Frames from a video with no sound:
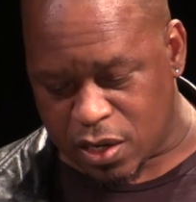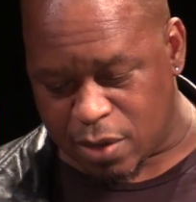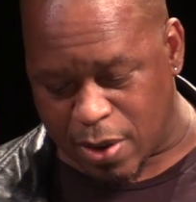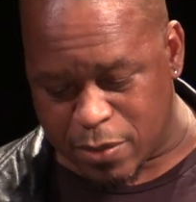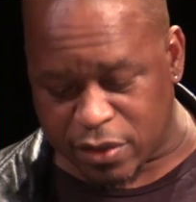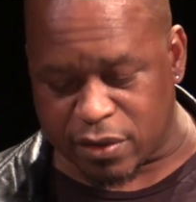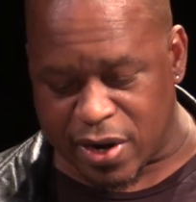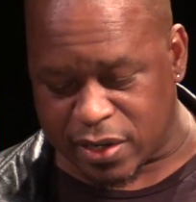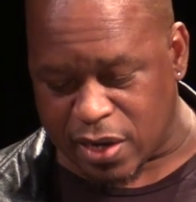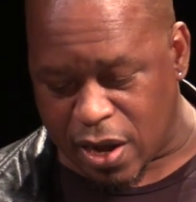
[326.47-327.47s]
and my mother
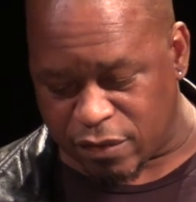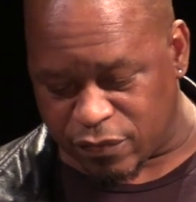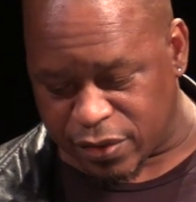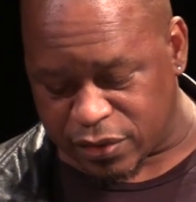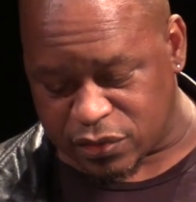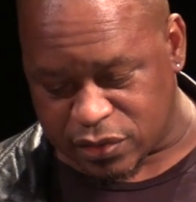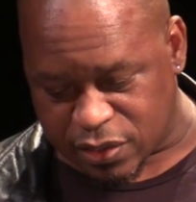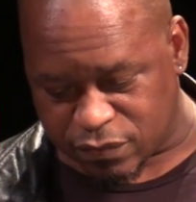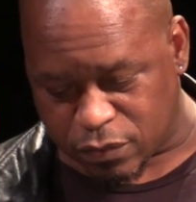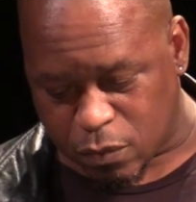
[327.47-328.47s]
had gotten very
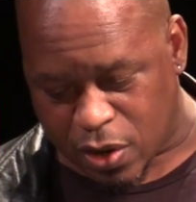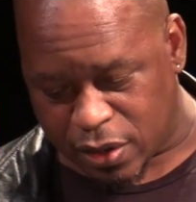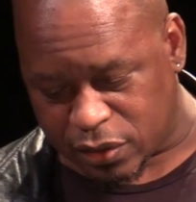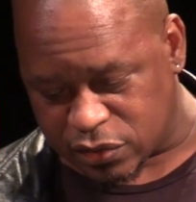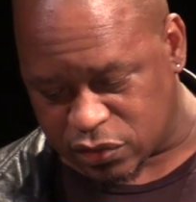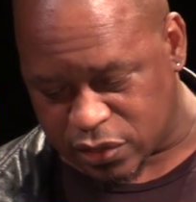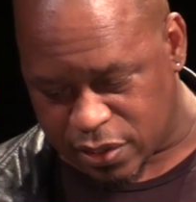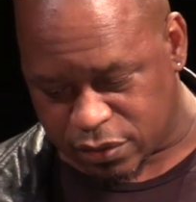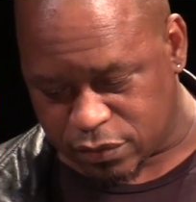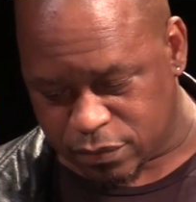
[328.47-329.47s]
sick for a while as a
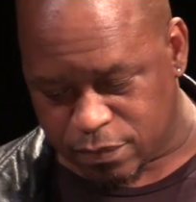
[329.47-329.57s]
child.